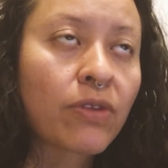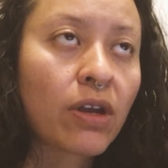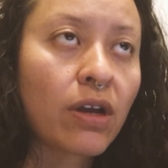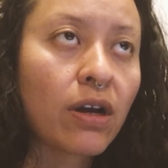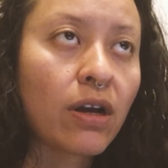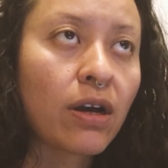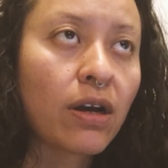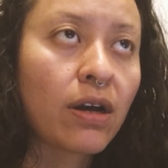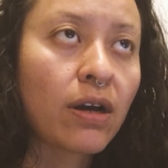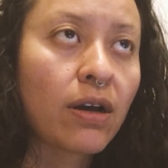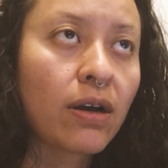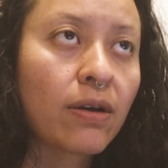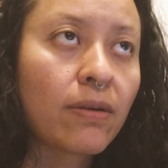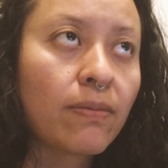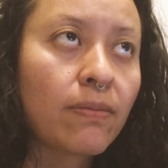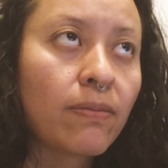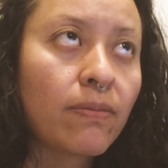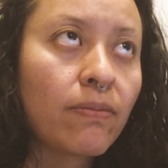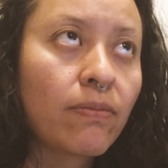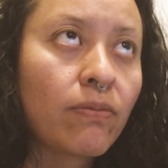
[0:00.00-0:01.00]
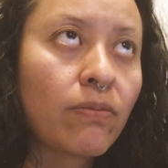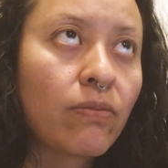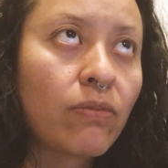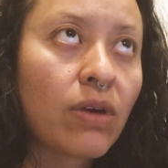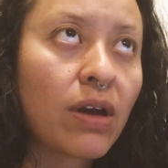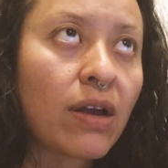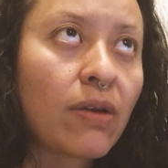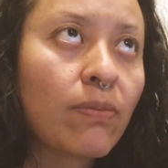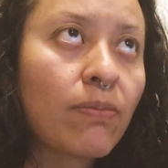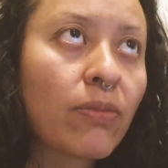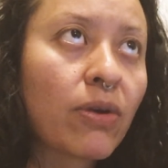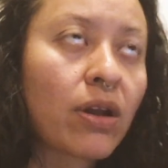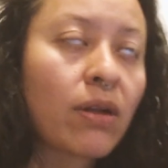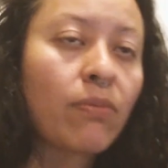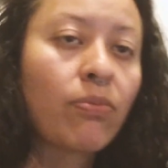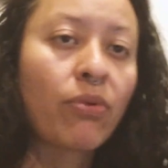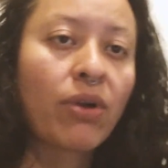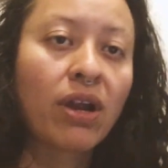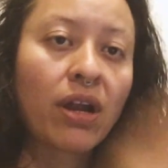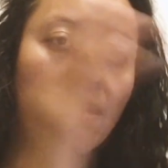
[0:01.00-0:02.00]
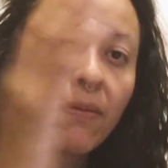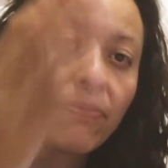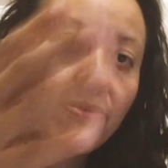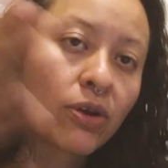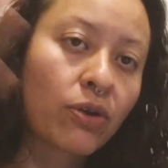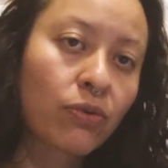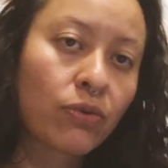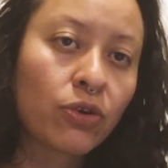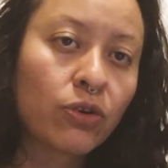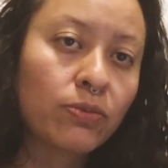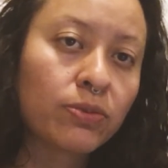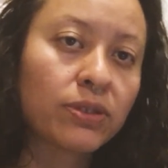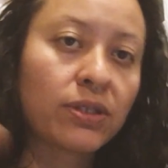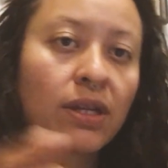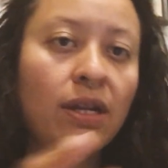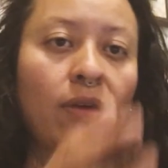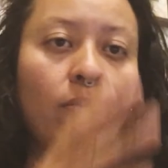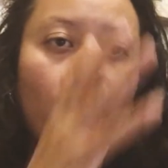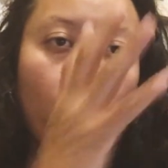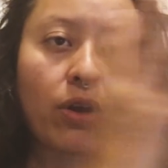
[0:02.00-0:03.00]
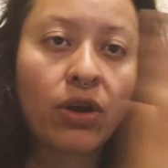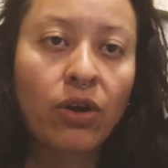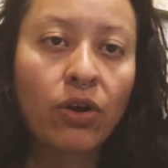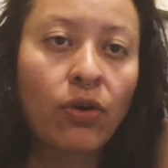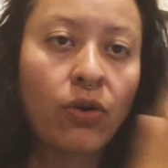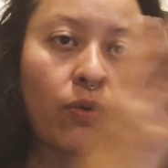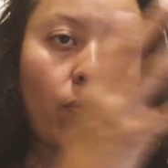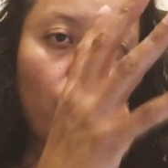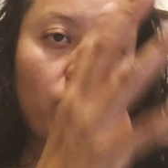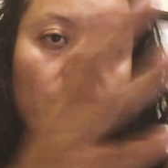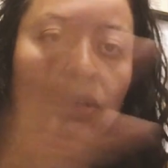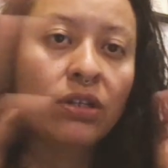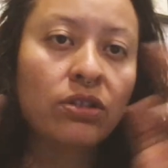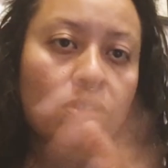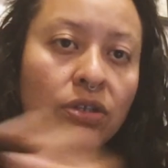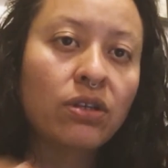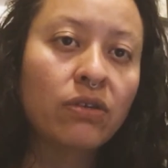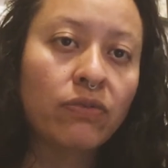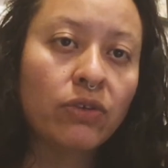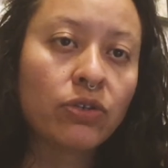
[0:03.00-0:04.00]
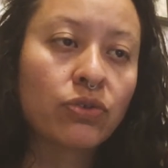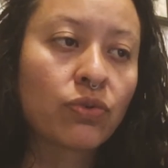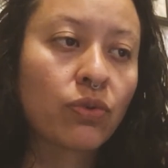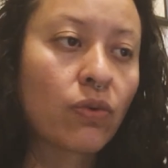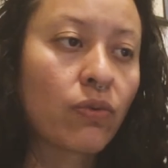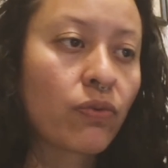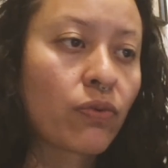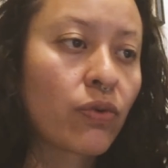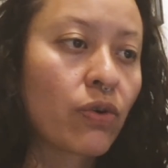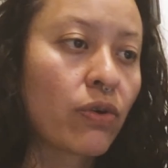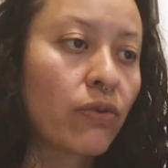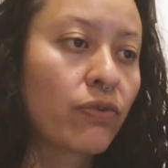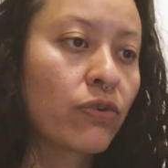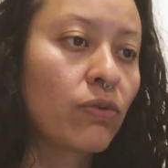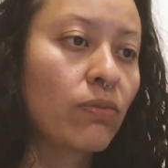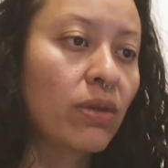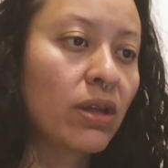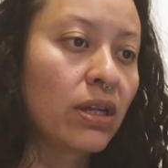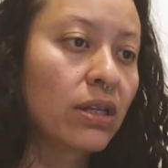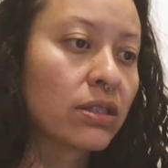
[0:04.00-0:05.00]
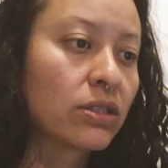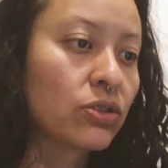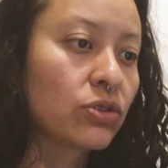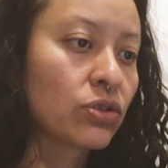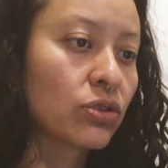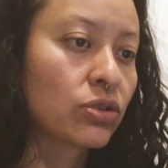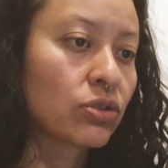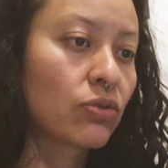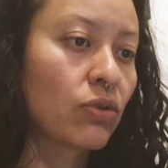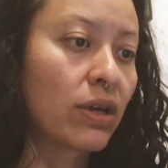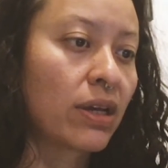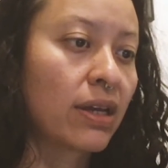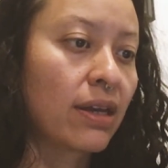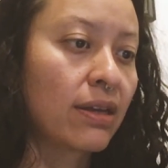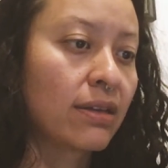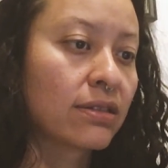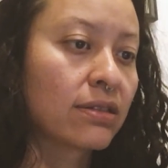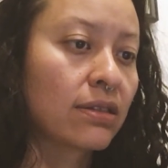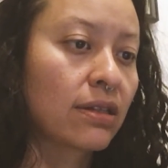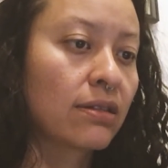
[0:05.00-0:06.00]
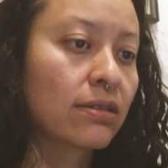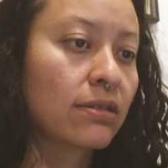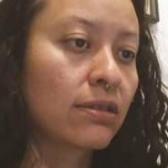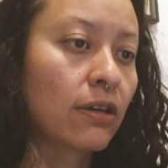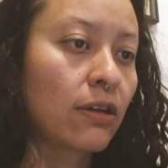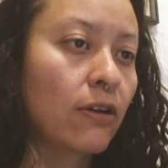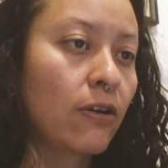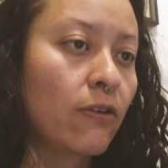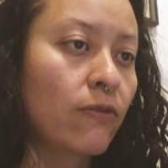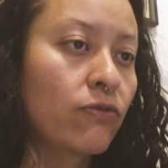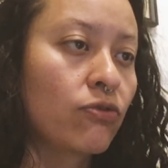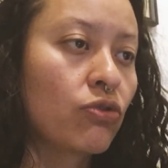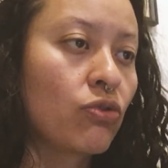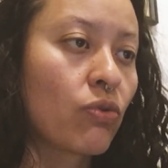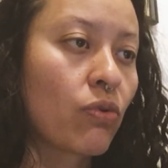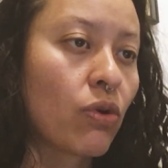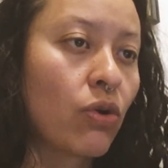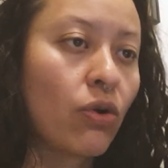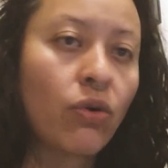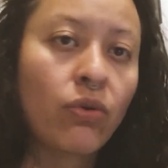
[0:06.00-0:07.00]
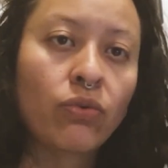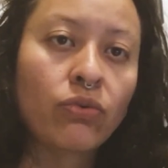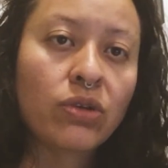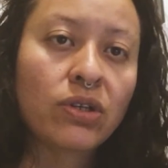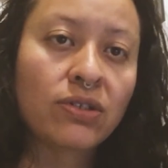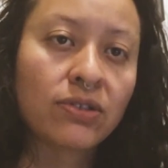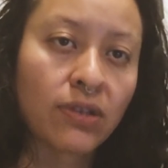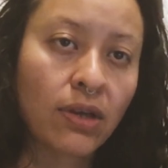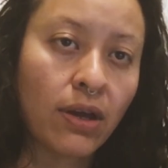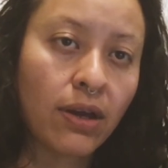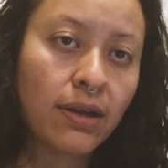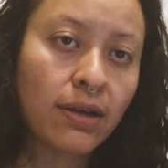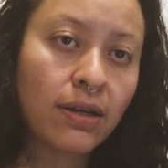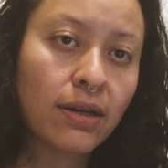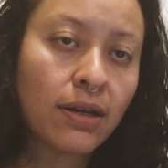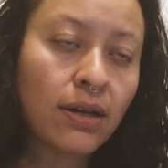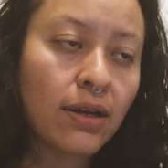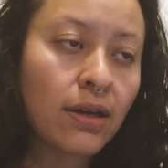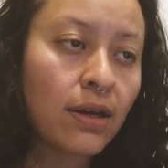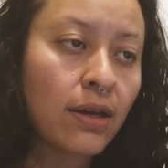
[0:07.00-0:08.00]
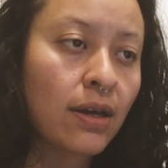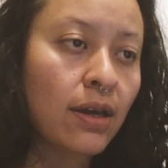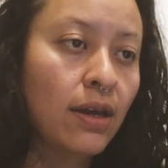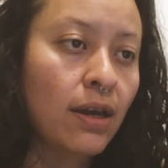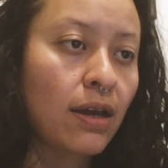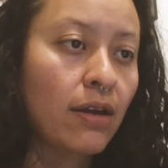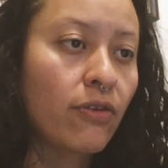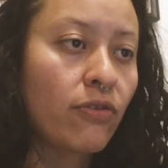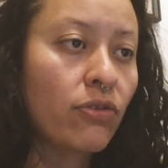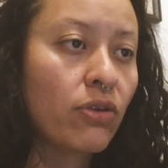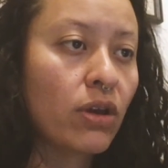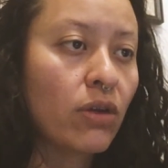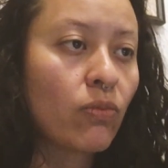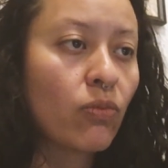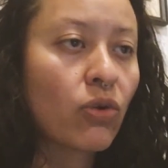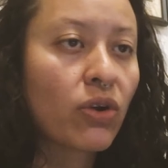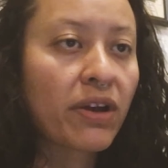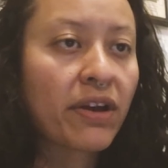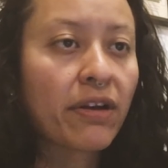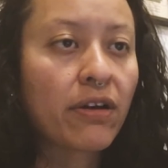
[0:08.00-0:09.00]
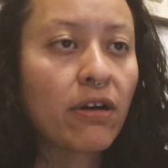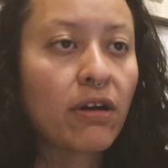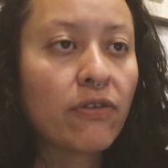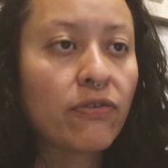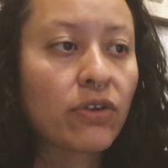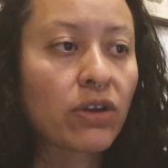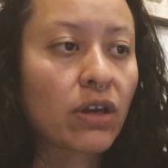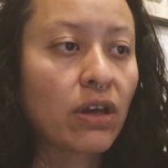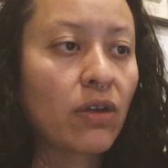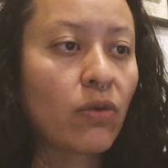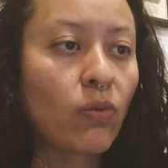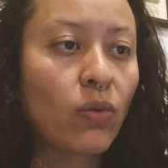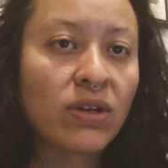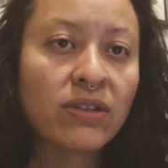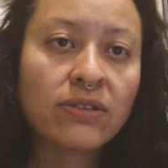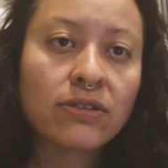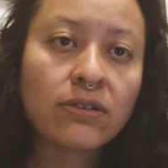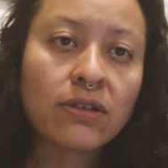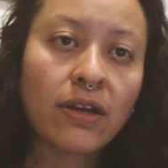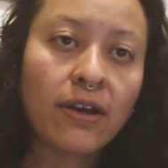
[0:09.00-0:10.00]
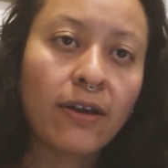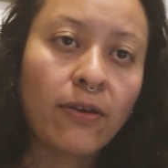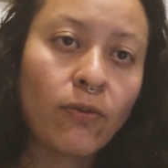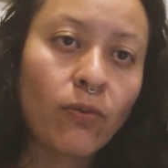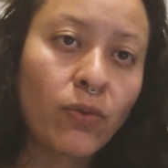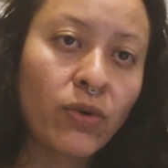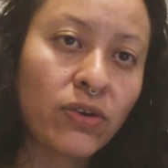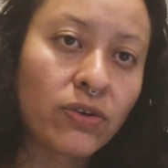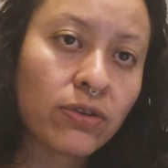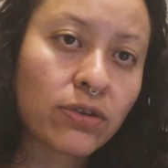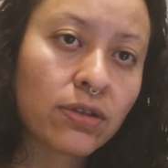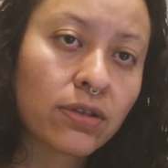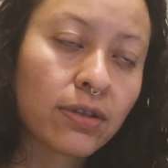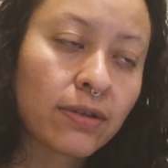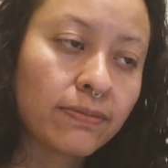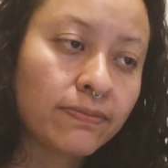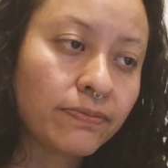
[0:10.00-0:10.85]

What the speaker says: I'm going to break up the groups, and I want to go with each individual for a few minutes just so I get a sense of your own design. And then we'll kick off again Wednesday with